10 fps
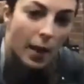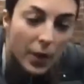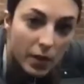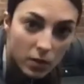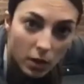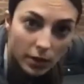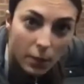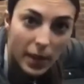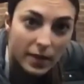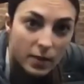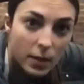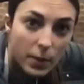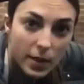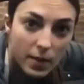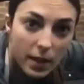is not the best hip
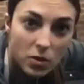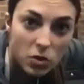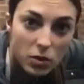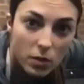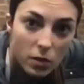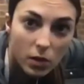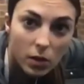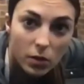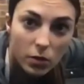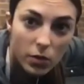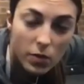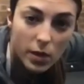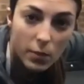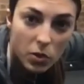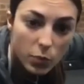extension, so you don't see
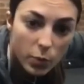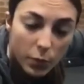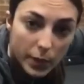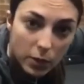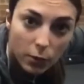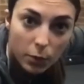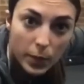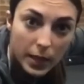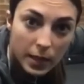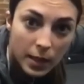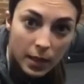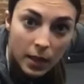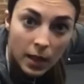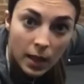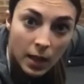much movement of me.
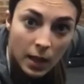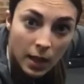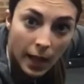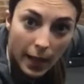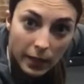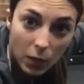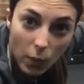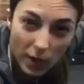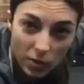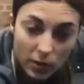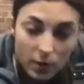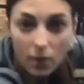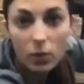Any questions?